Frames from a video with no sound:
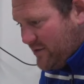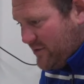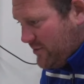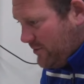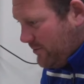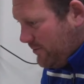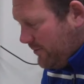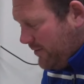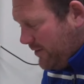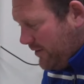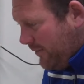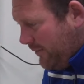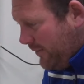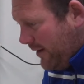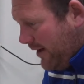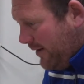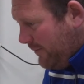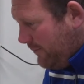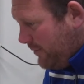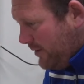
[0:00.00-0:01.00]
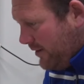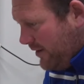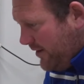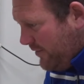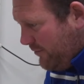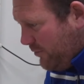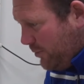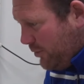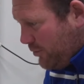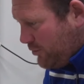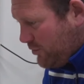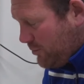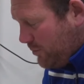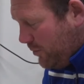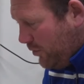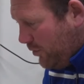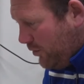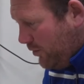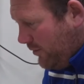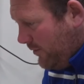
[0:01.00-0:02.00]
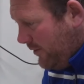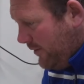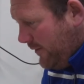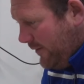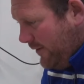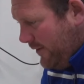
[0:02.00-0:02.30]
It's an unbelievable sport.